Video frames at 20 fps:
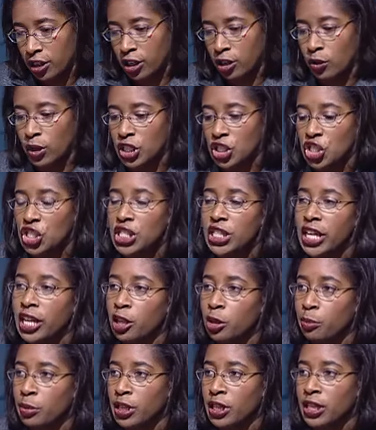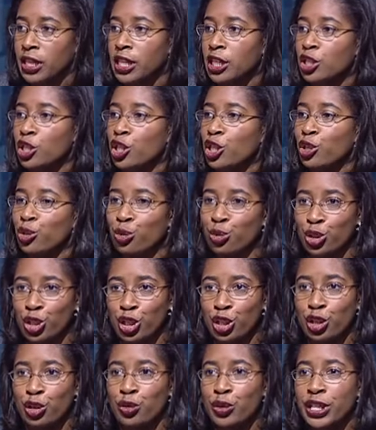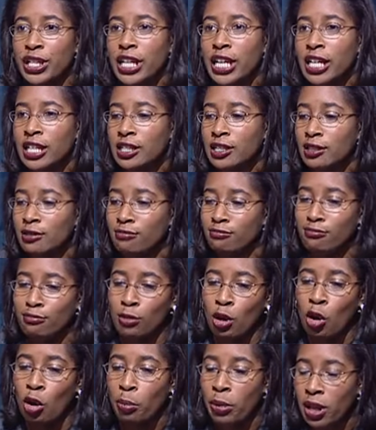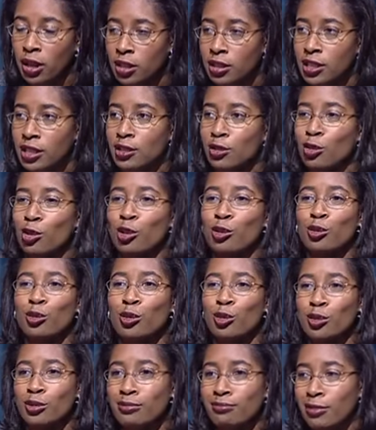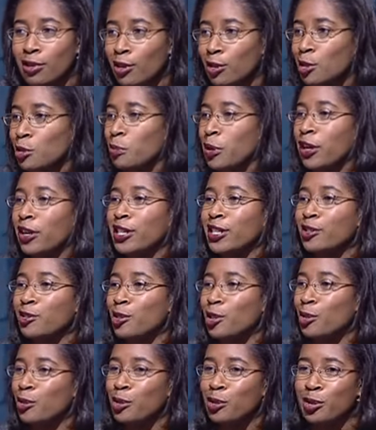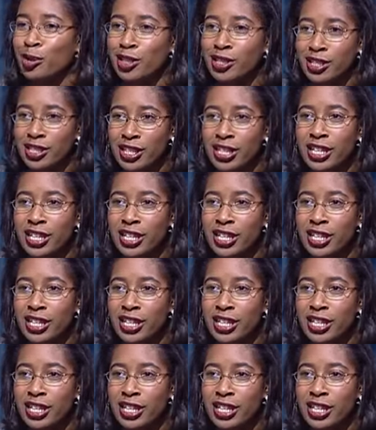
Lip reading: good question. Scalability is huge, you know, and all politics are local, all disparities are local, and